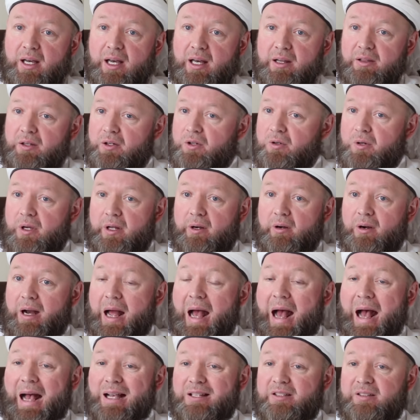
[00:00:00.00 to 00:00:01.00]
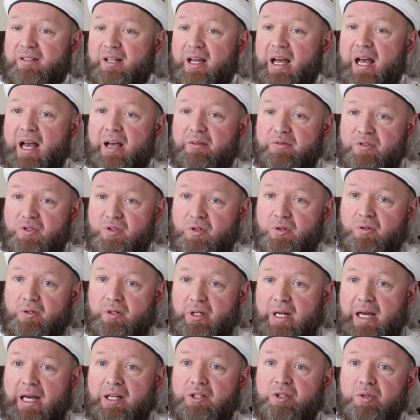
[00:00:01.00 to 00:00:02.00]
And the creator has to have
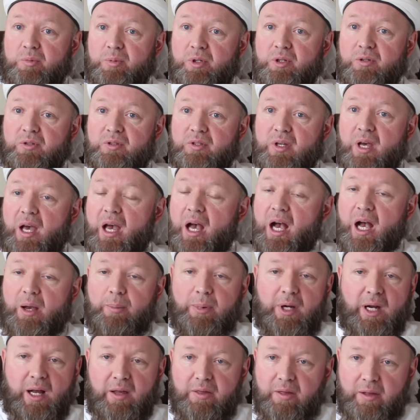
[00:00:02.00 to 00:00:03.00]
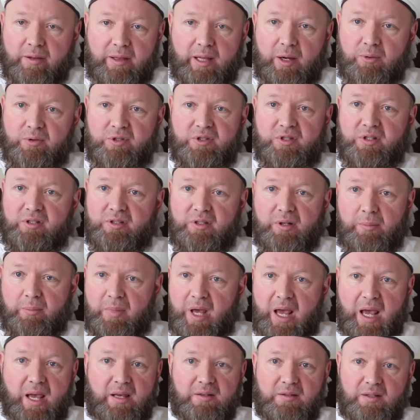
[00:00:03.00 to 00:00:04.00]
certain attributes. I mean, I thought that was just
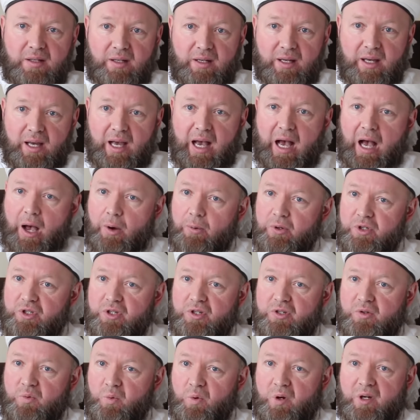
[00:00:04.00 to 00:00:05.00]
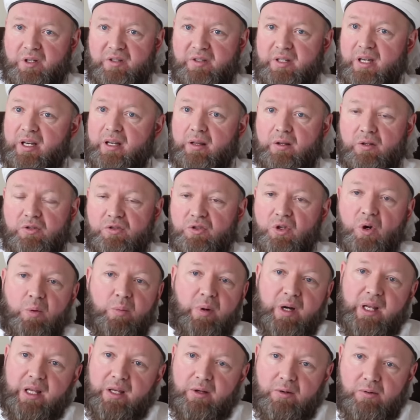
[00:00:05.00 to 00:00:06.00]
amazing, how it just works in, and there's
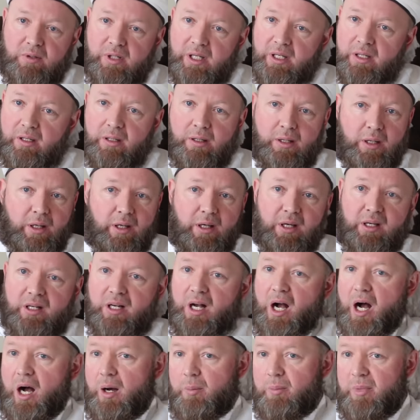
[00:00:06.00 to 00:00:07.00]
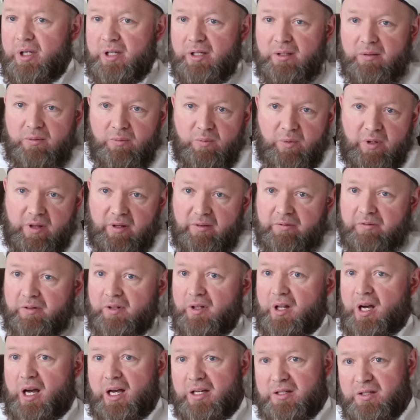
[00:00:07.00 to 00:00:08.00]
nobody who can come in with a
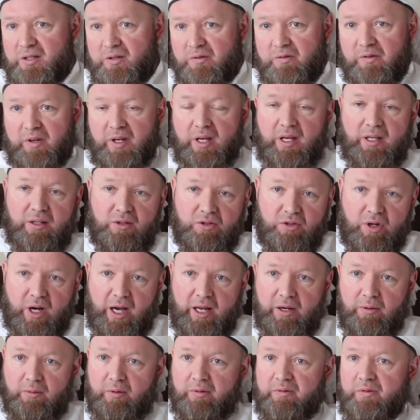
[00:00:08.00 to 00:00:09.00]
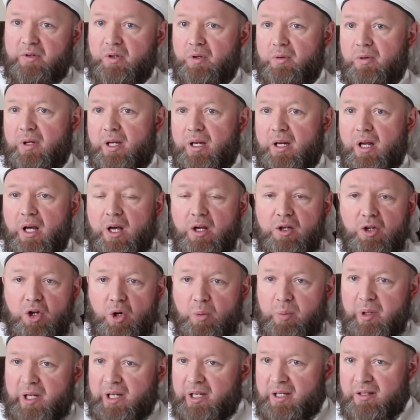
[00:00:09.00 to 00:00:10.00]
philosophy and try to refute it.
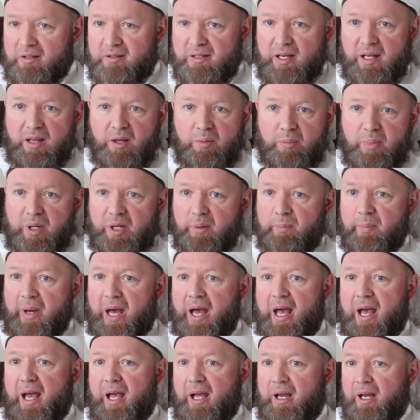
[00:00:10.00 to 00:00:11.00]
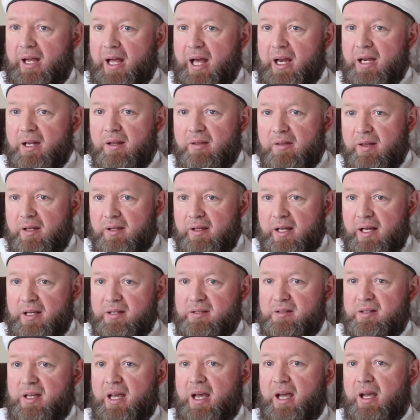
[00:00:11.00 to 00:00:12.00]
Nobody can say the Big Bang. Anything
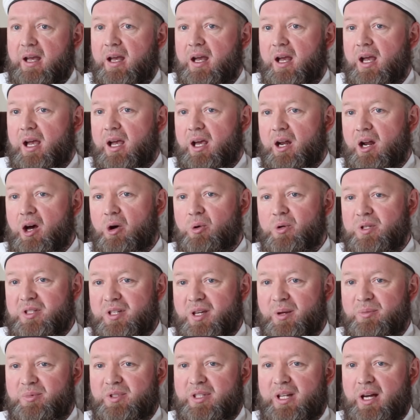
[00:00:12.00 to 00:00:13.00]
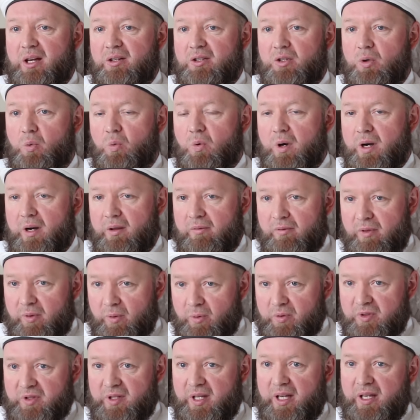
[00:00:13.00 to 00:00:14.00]
they say, it always comes down to one of
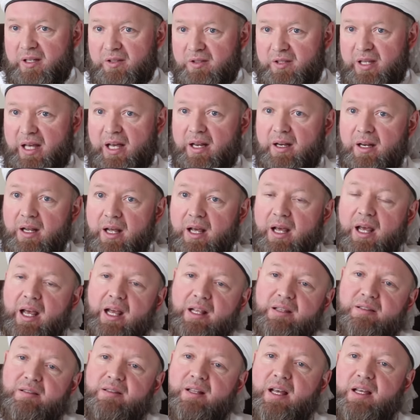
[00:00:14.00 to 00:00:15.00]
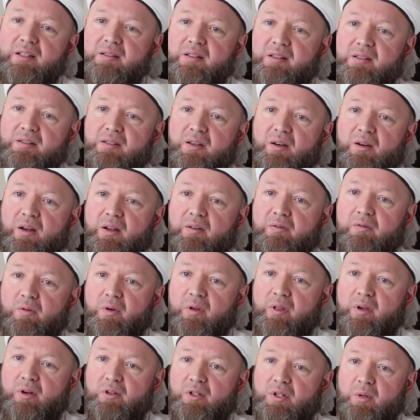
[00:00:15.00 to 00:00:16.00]
those things, that it's necessary
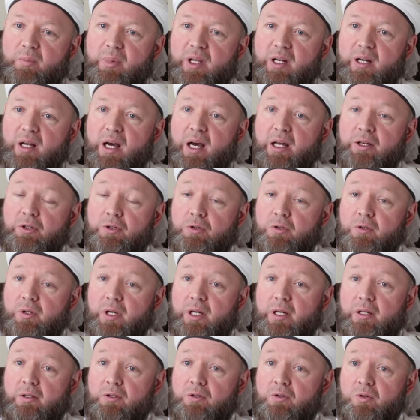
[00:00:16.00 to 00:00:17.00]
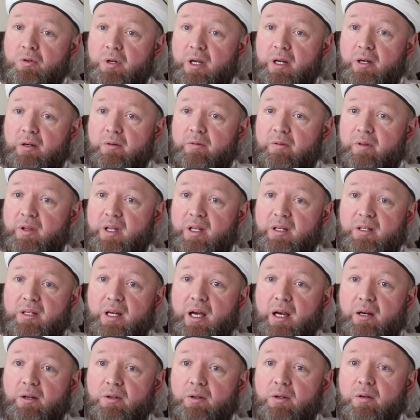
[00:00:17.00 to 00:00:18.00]
for there to be an uncreated creator for the
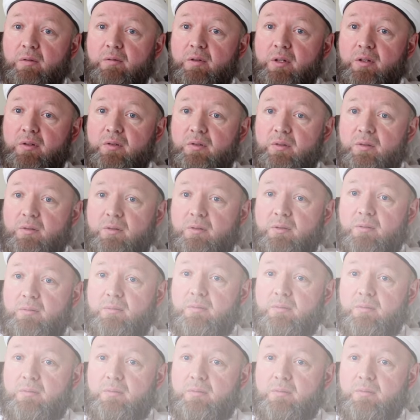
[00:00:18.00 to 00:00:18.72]
entire universe.